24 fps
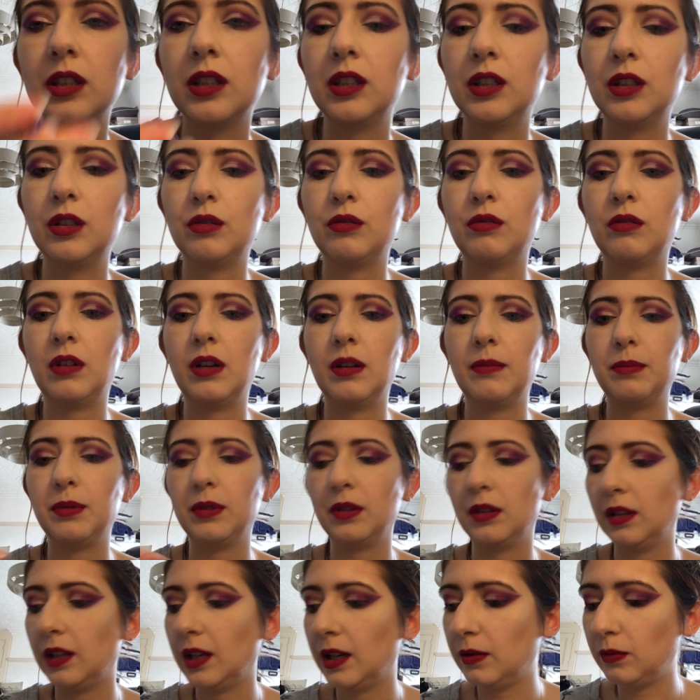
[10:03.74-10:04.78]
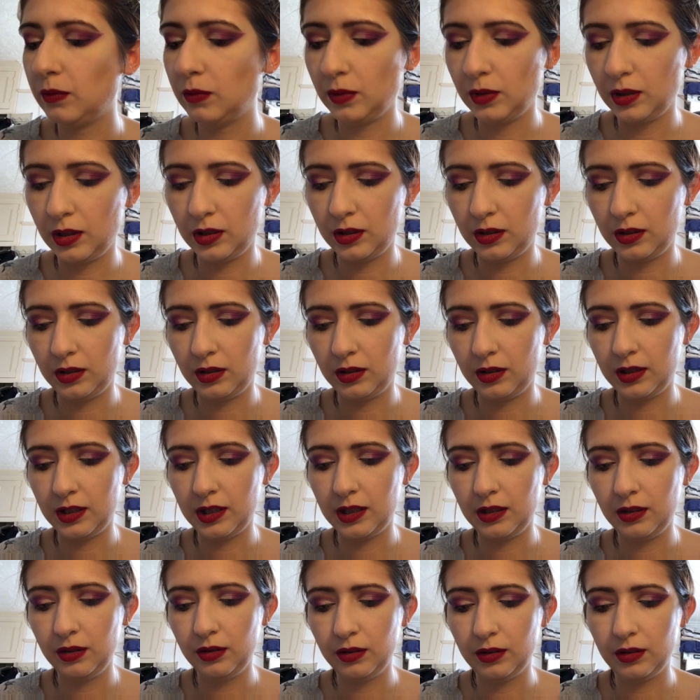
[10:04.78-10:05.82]
Let's grab that one.
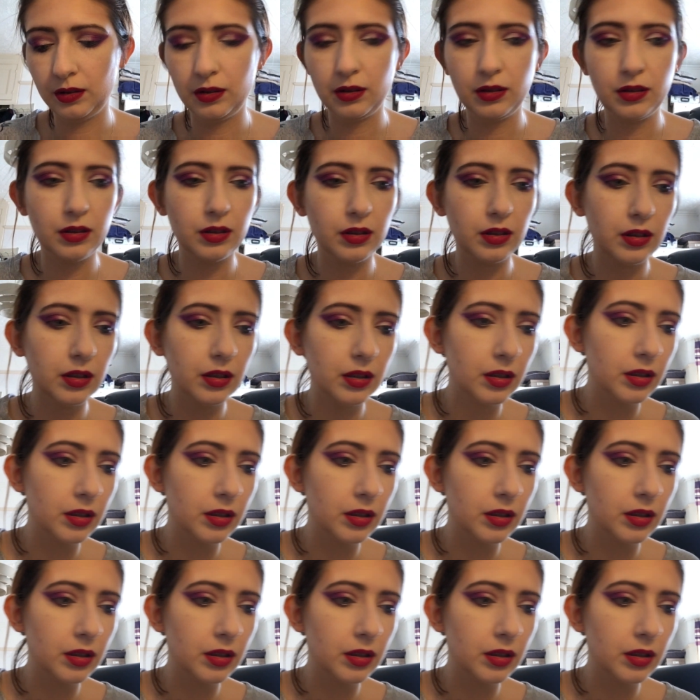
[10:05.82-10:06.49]
That looks